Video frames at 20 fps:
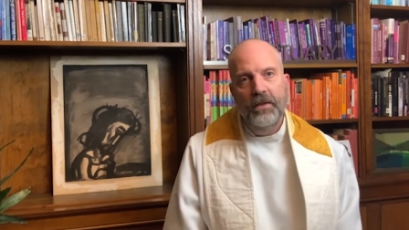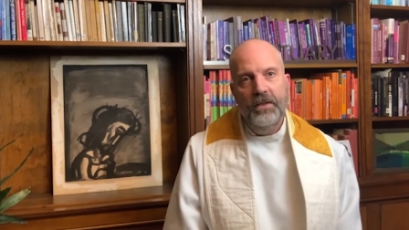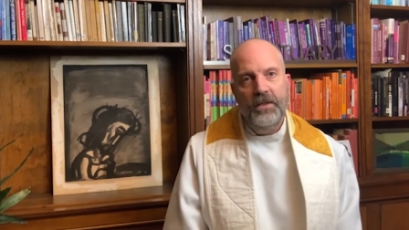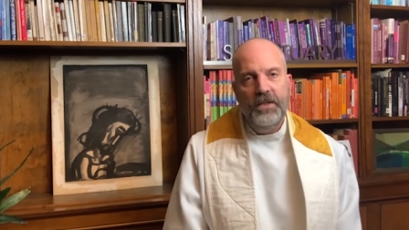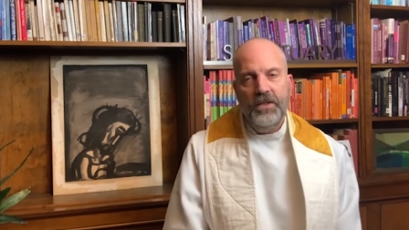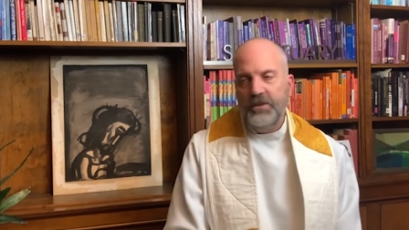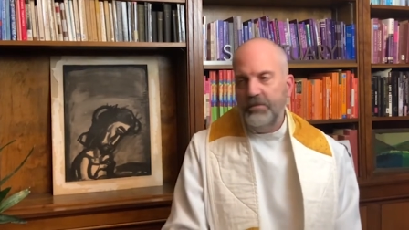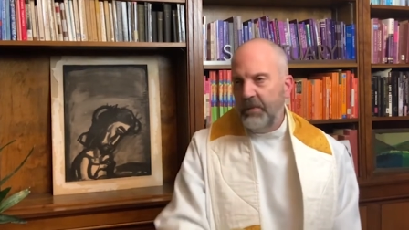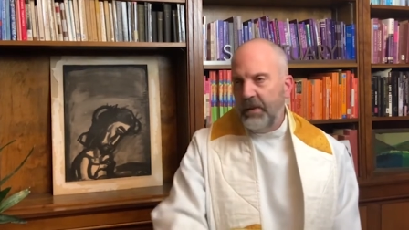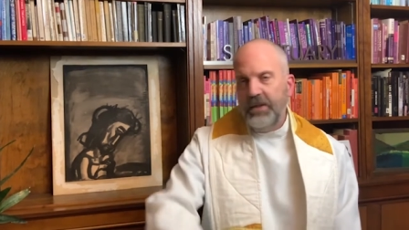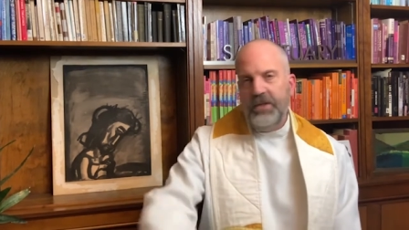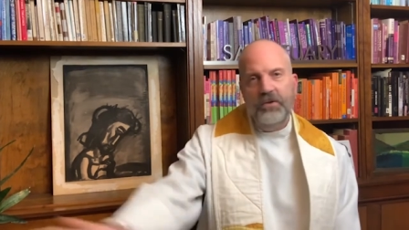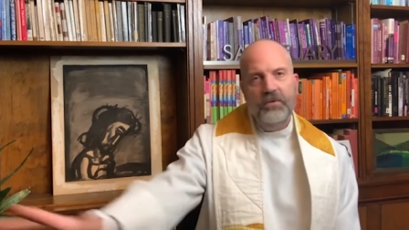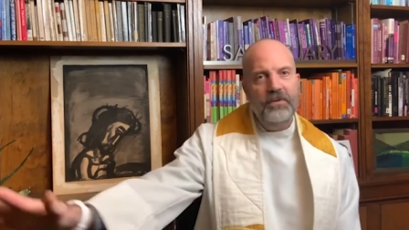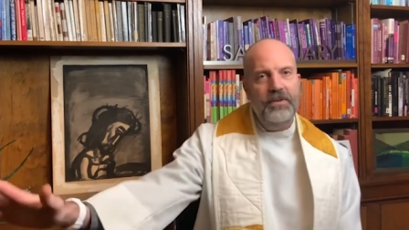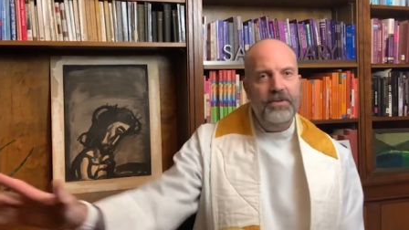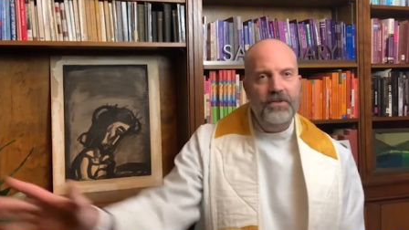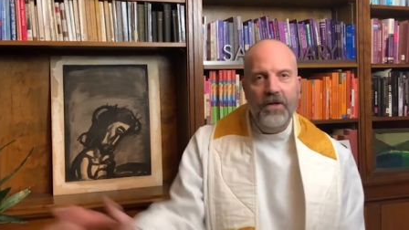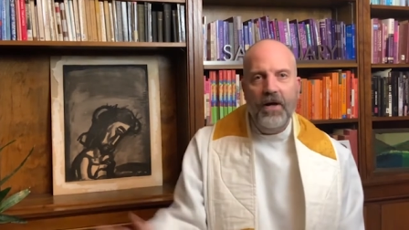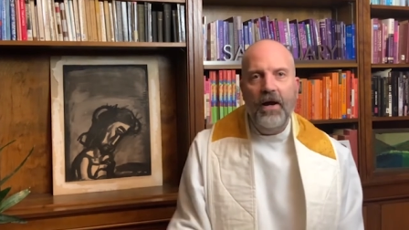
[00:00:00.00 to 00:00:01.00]
you spend
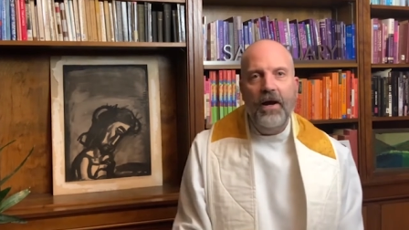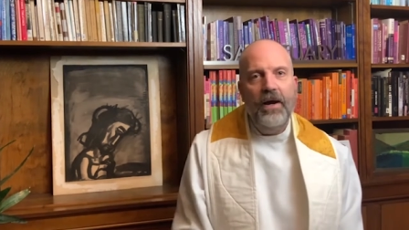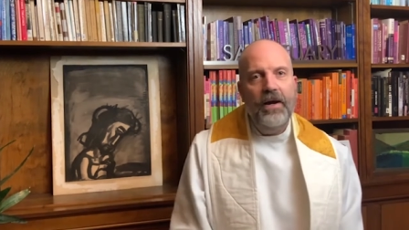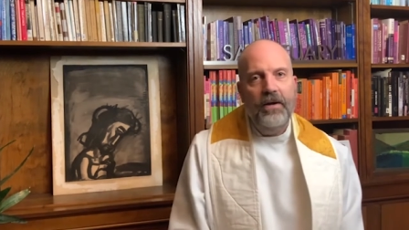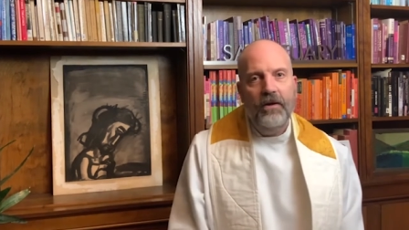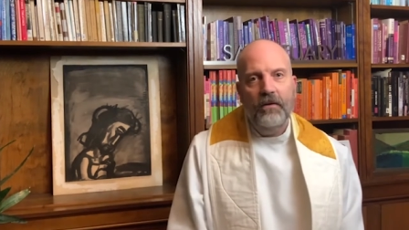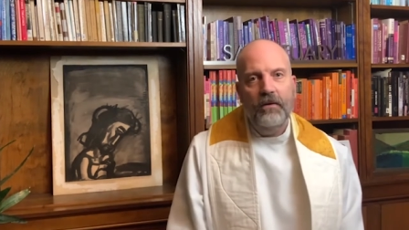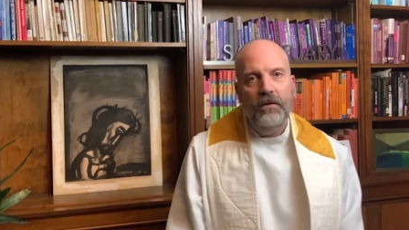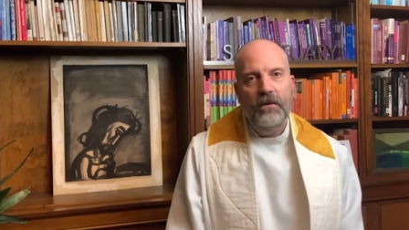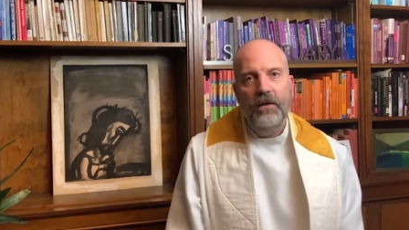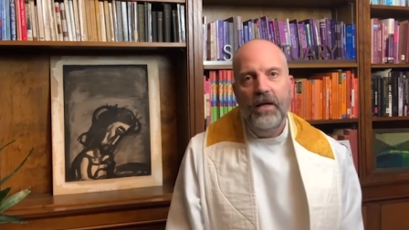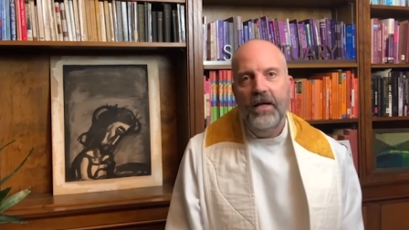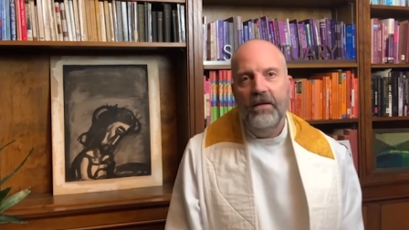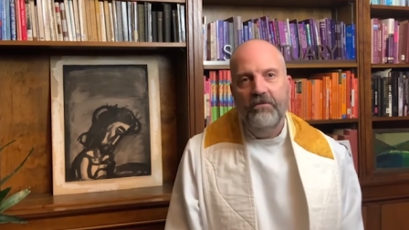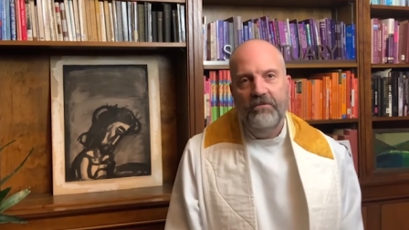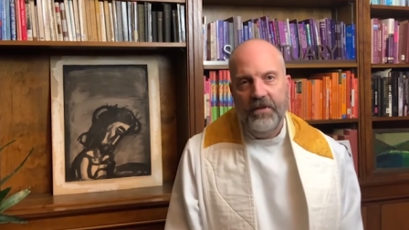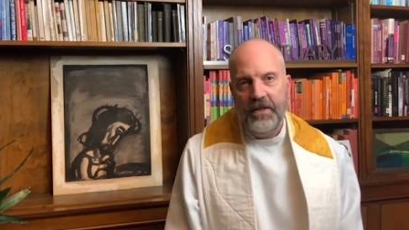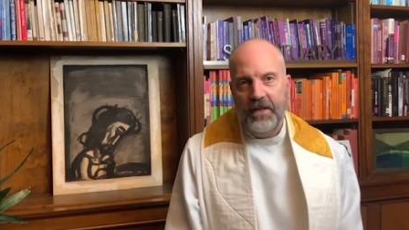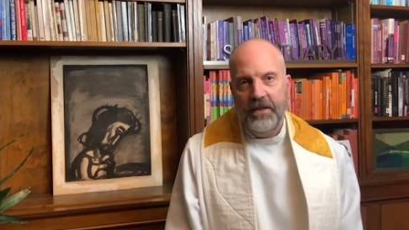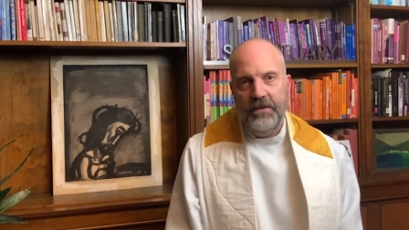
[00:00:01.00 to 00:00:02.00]
your entire
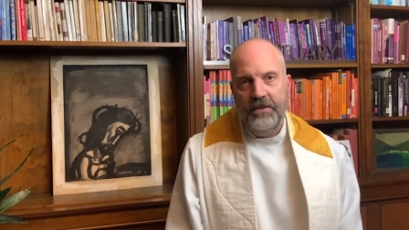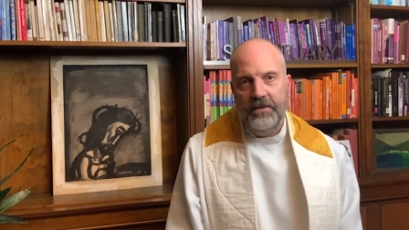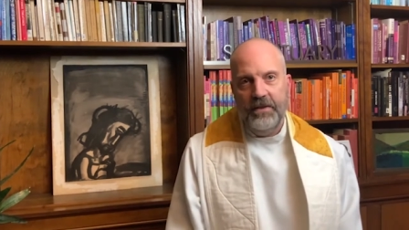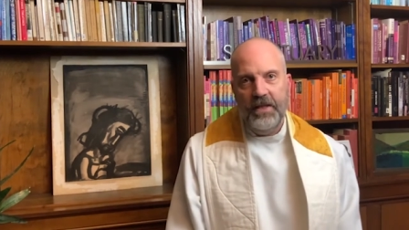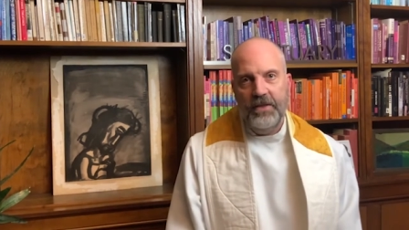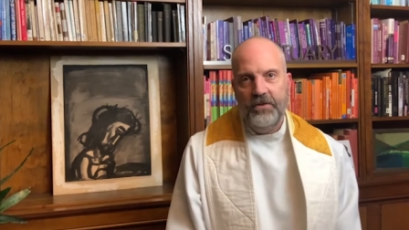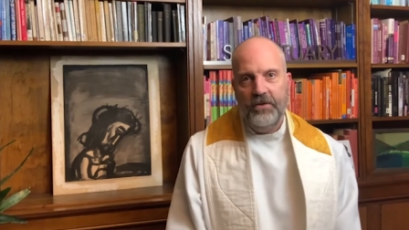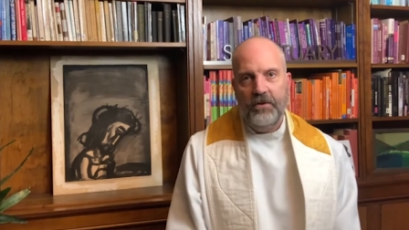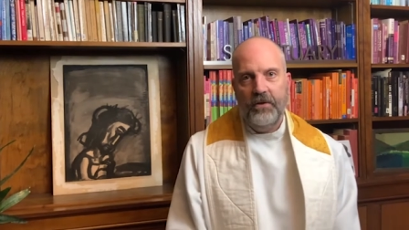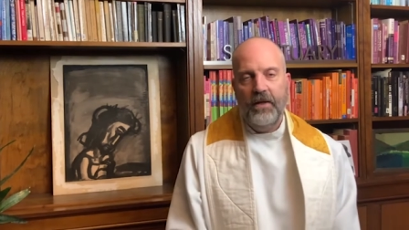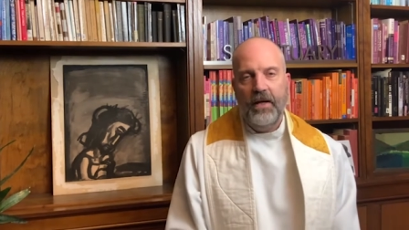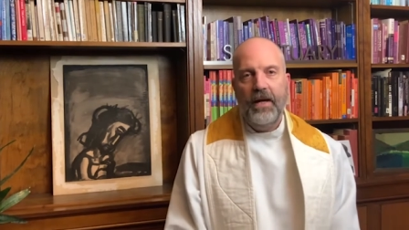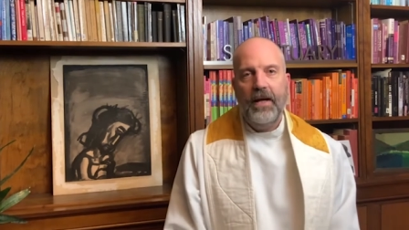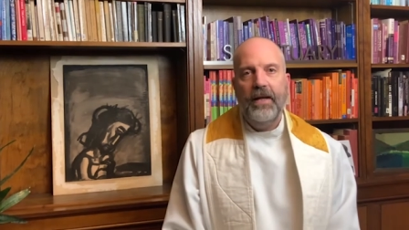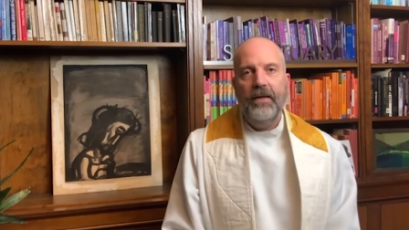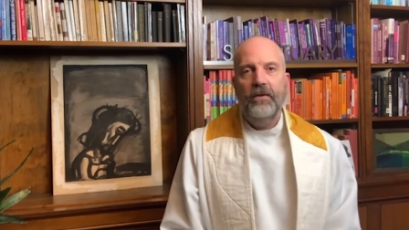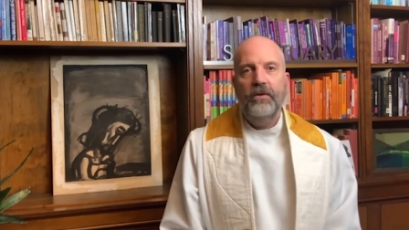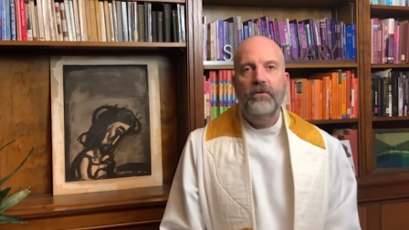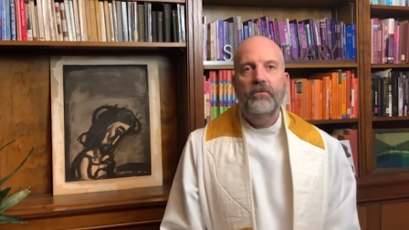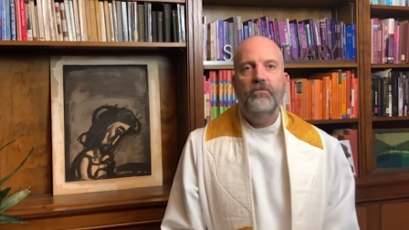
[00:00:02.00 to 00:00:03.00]
life on a desert
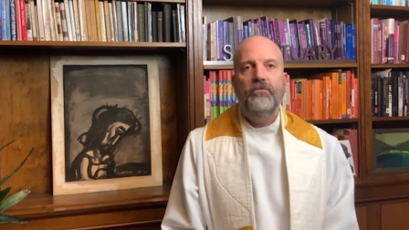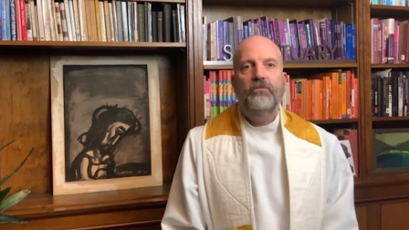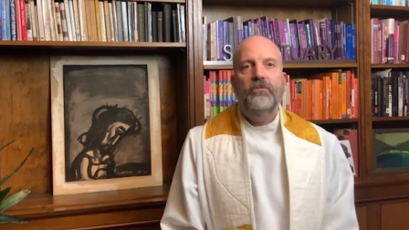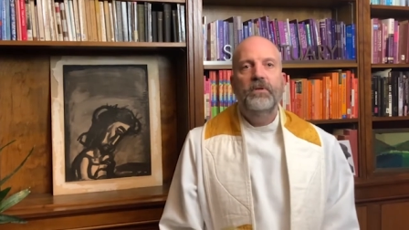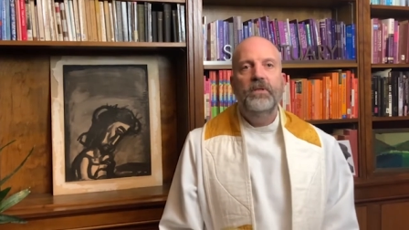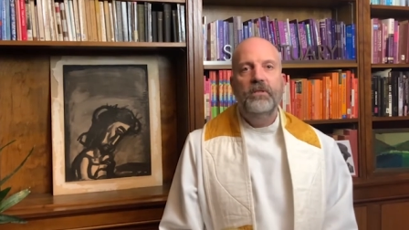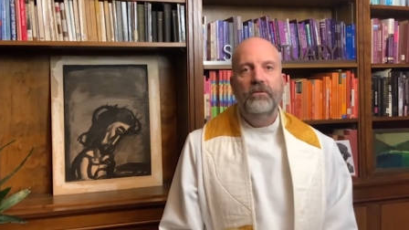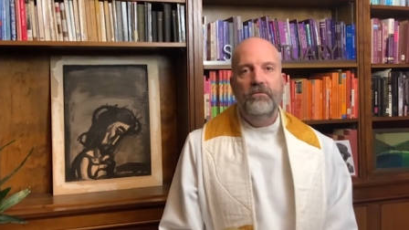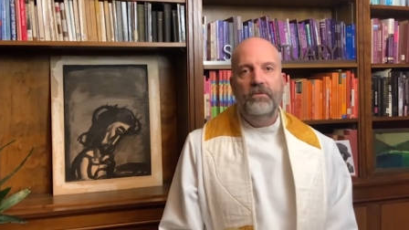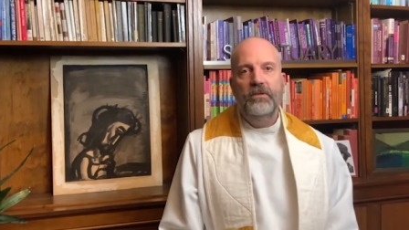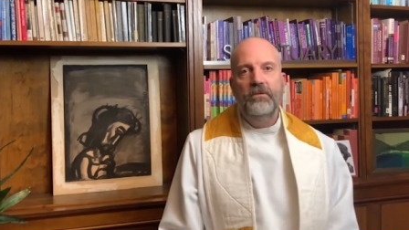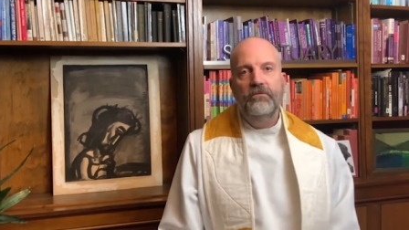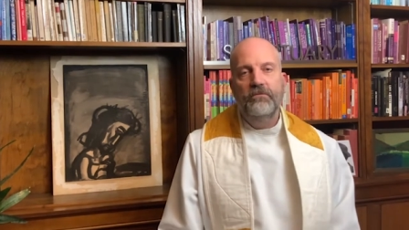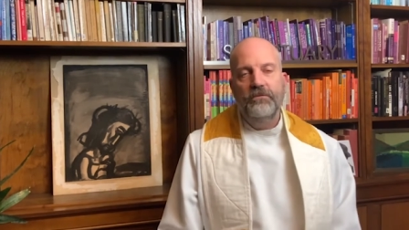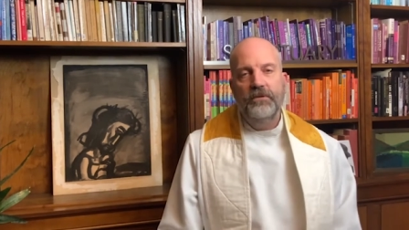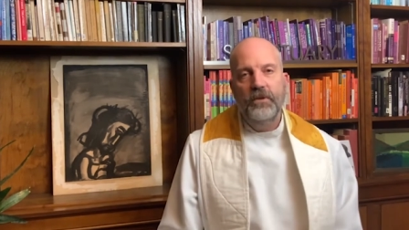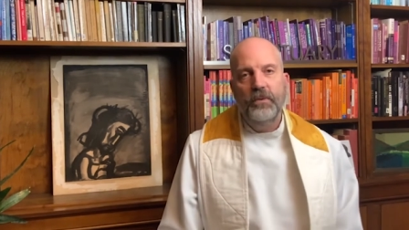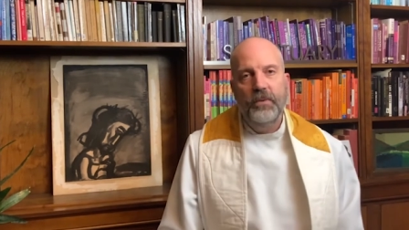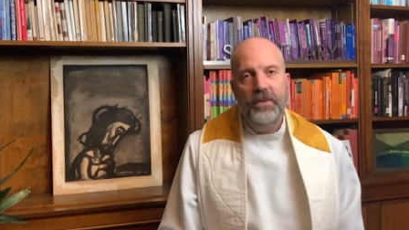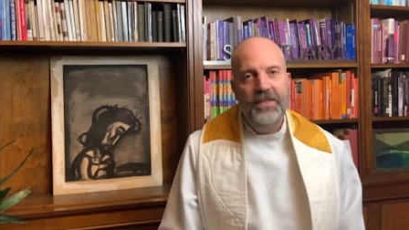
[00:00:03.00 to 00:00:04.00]
island free of
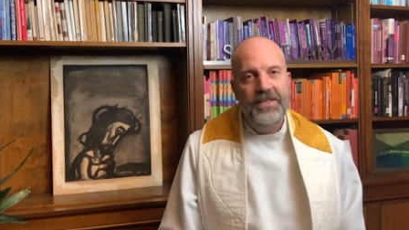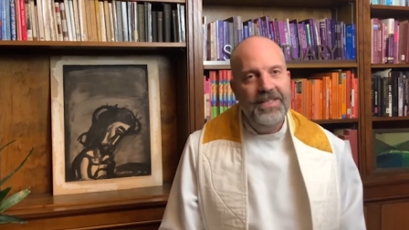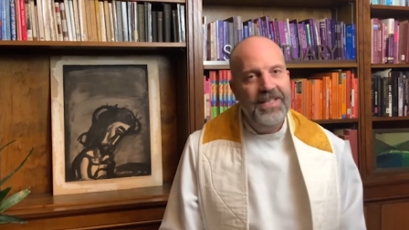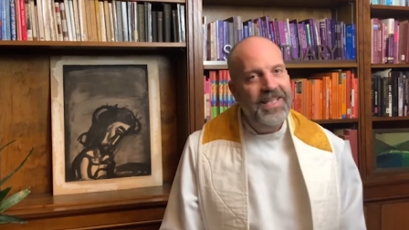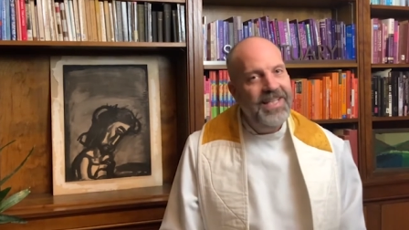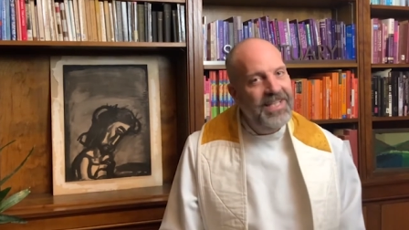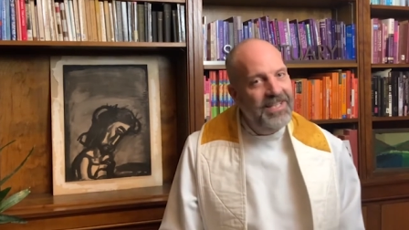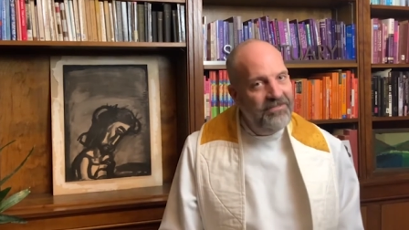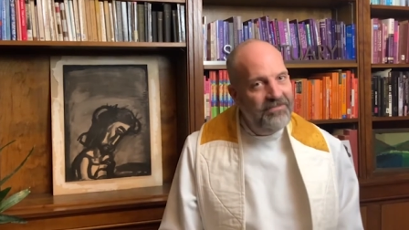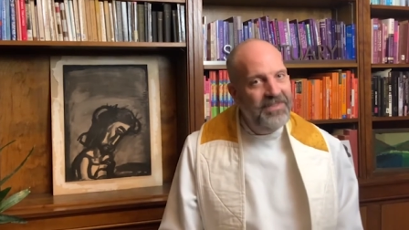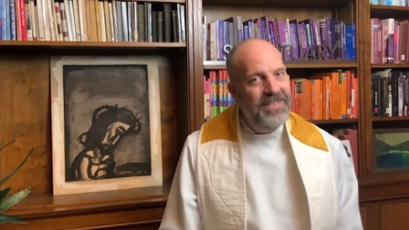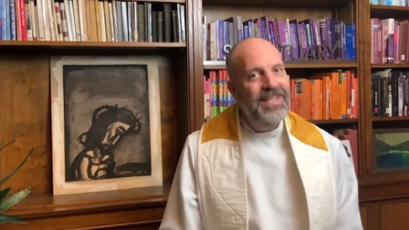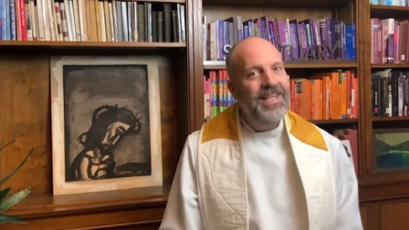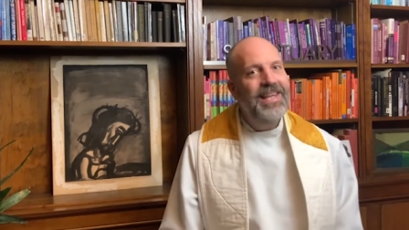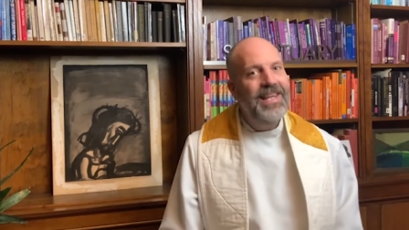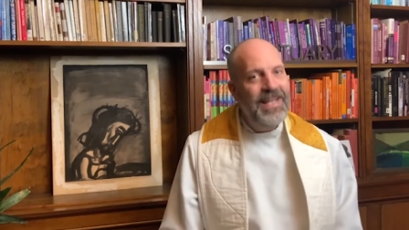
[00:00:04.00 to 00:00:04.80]
influence, even